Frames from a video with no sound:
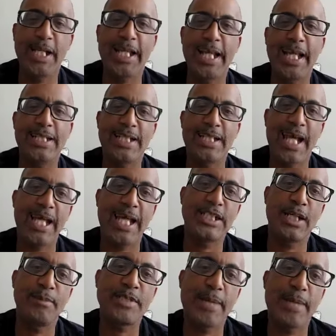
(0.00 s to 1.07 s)
be a kid that
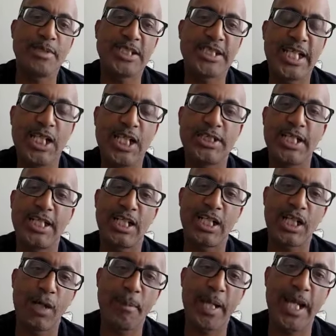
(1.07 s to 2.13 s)
has some type of skill set that
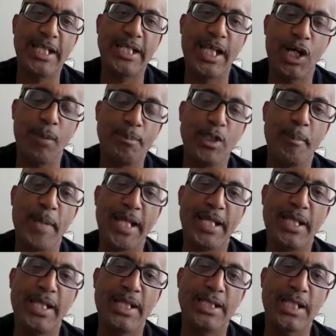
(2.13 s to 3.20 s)
can come in and help you
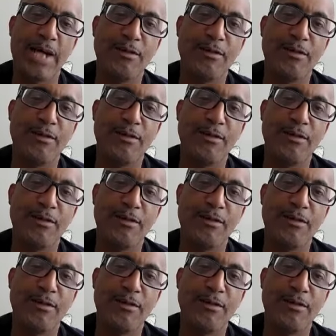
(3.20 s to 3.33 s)
immediately.